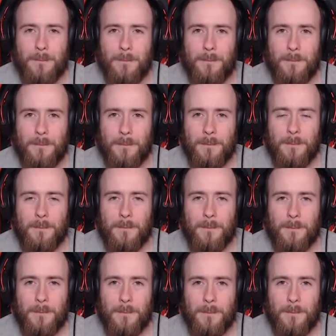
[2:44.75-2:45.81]

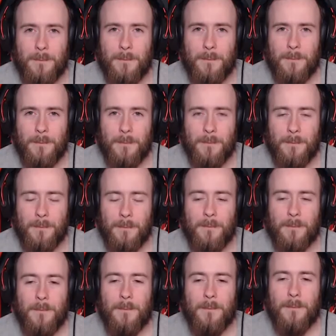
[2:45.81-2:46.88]

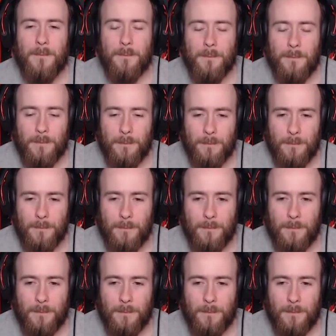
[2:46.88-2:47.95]

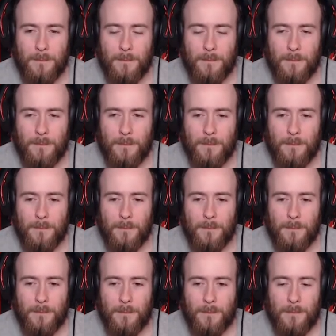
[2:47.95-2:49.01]

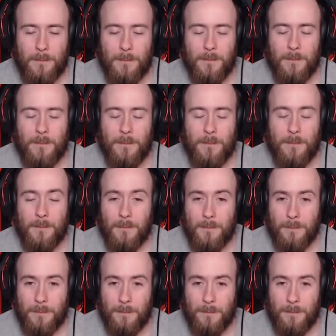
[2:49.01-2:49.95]
(silent)